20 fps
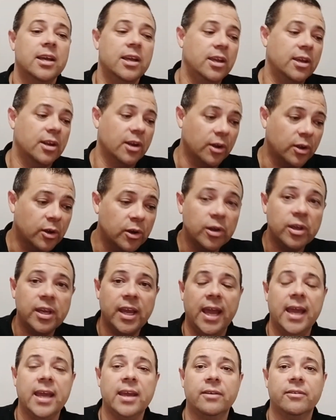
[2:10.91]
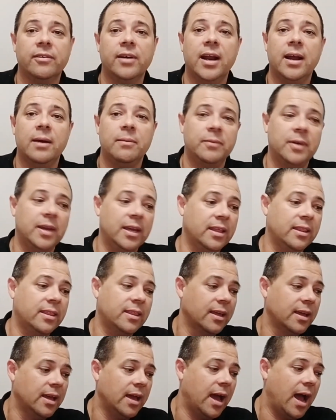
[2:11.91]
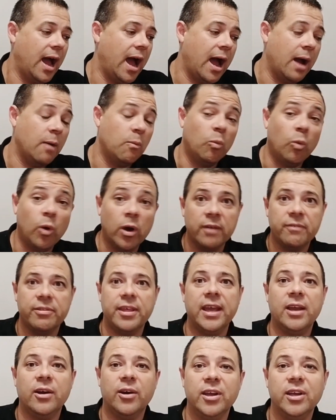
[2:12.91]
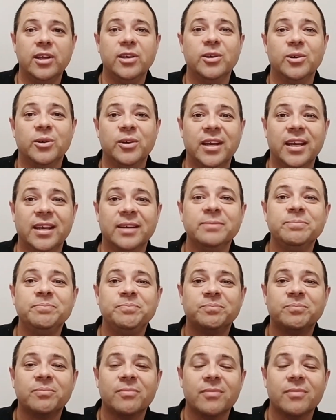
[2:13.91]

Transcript: you know, who you're hanging around with, um, what have they got you doing,